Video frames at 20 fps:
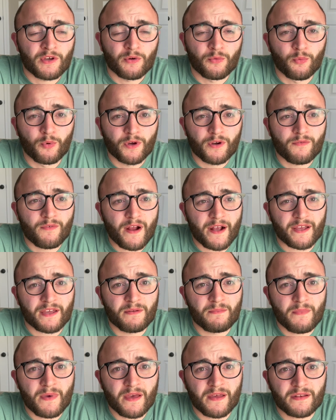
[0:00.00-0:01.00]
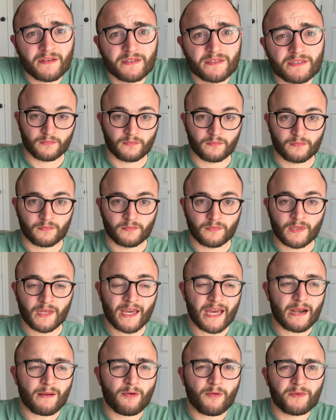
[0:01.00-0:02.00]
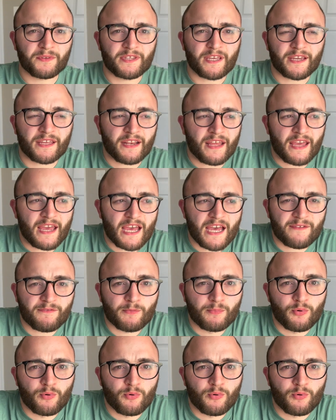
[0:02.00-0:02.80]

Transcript: Would recommend. I'm only taking half a